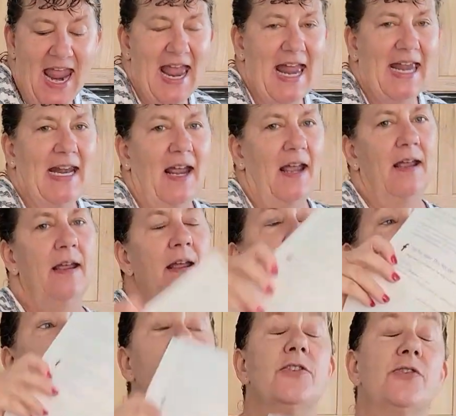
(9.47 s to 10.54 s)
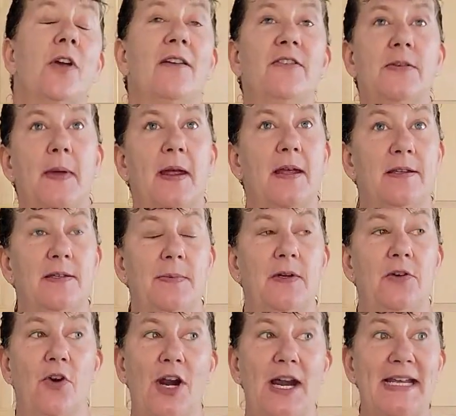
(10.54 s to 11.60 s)
And this drives my
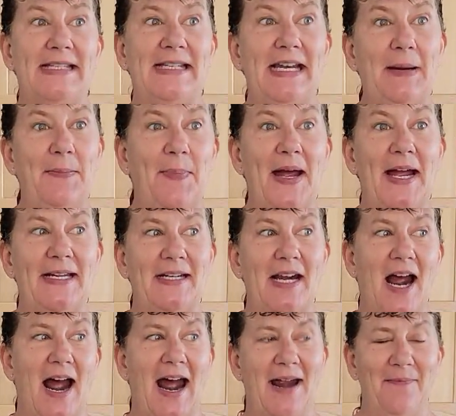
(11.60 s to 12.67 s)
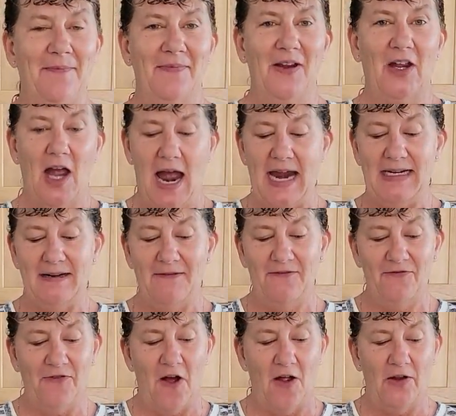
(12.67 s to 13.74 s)
husband crazy, but I'm kind
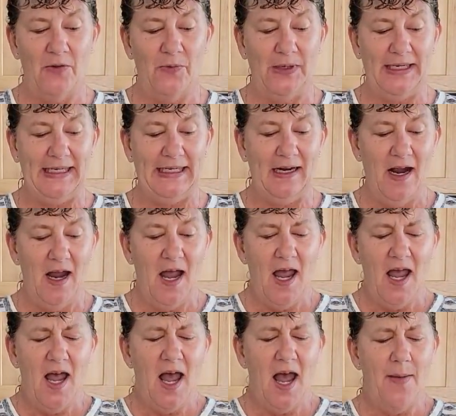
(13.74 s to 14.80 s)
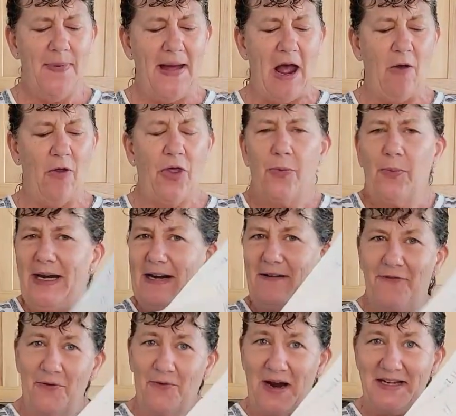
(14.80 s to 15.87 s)
of following about 3
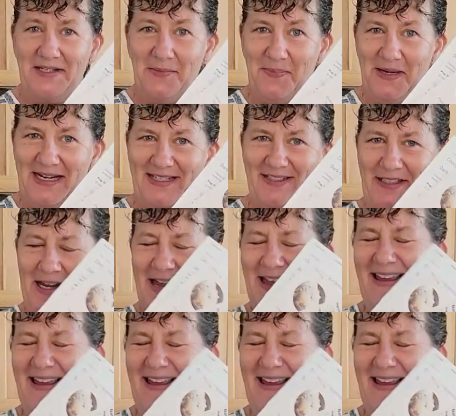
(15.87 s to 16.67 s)
different recipes.